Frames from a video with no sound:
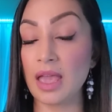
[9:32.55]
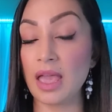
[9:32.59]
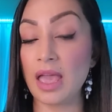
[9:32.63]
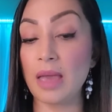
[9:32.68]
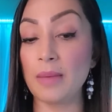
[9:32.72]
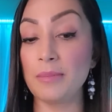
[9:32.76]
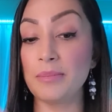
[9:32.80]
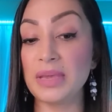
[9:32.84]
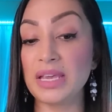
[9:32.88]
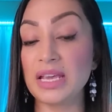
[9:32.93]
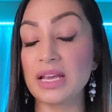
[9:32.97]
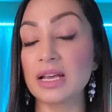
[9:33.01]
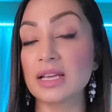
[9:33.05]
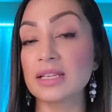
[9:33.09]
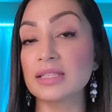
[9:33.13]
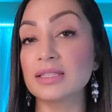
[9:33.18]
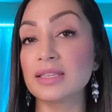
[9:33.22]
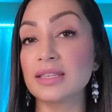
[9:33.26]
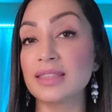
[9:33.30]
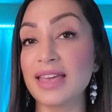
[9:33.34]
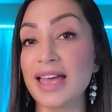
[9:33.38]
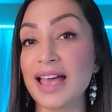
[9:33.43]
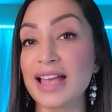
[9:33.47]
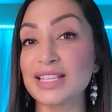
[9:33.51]
And because
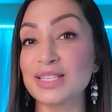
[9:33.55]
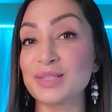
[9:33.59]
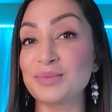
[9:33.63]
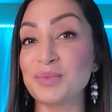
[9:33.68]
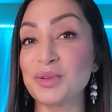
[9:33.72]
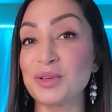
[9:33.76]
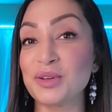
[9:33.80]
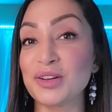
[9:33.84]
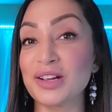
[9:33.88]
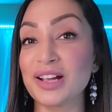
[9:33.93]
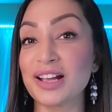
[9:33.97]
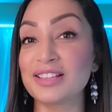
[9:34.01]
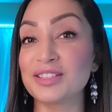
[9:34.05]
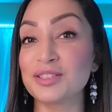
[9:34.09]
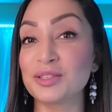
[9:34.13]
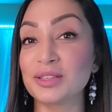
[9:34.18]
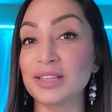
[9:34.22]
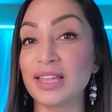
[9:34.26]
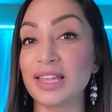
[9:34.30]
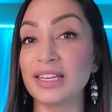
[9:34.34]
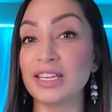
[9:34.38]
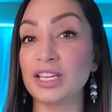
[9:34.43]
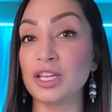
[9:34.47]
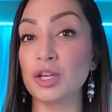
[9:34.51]
of that, spirit guides are
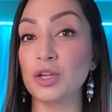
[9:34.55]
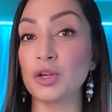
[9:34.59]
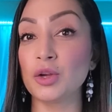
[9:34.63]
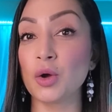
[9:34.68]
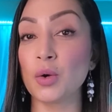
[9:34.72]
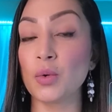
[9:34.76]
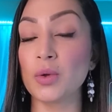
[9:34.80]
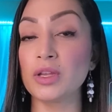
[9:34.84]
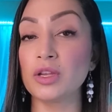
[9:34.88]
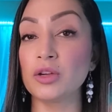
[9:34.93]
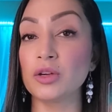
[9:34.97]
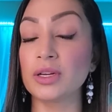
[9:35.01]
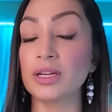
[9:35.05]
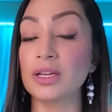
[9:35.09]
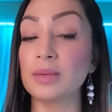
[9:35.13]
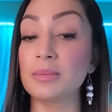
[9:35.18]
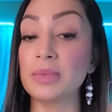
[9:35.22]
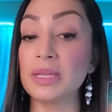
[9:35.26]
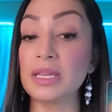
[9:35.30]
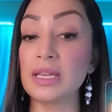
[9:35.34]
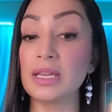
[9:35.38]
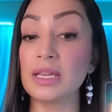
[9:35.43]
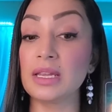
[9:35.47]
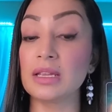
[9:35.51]
letting you know you're going to
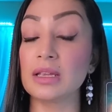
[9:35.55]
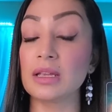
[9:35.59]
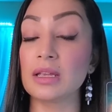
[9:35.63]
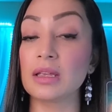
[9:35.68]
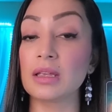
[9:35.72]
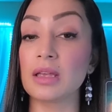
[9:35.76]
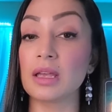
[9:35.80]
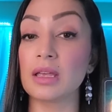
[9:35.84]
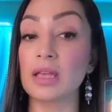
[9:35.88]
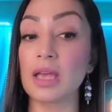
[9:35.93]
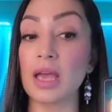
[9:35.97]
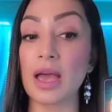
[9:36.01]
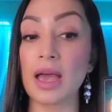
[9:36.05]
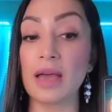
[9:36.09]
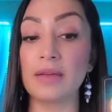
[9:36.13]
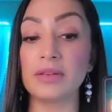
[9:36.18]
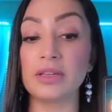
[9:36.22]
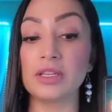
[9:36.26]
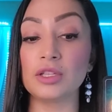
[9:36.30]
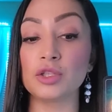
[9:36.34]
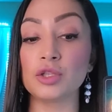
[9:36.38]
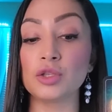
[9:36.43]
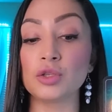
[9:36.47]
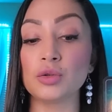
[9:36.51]
be
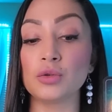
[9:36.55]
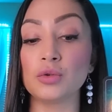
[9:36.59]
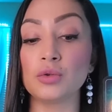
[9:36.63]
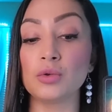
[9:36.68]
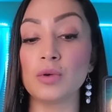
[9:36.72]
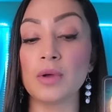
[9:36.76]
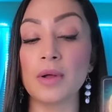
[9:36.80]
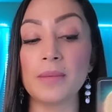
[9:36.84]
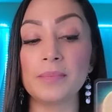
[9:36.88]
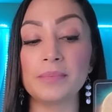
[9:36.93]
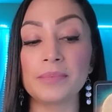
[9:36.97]
having to